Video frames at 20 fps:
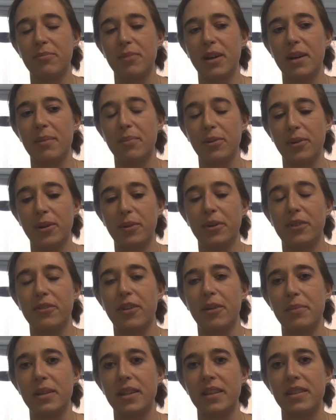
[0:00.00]
my employer would
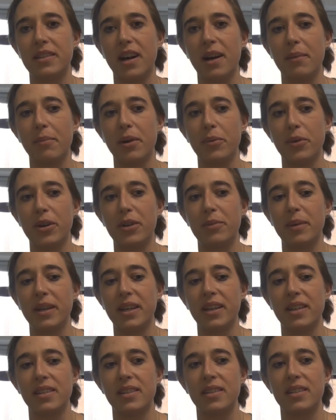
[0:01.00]
grant me the time, I would,
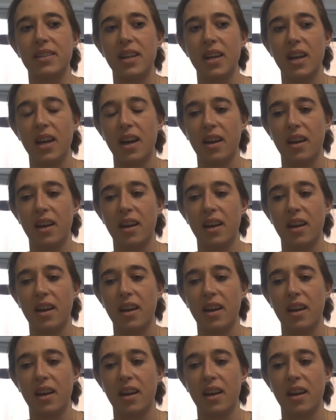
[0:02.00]
because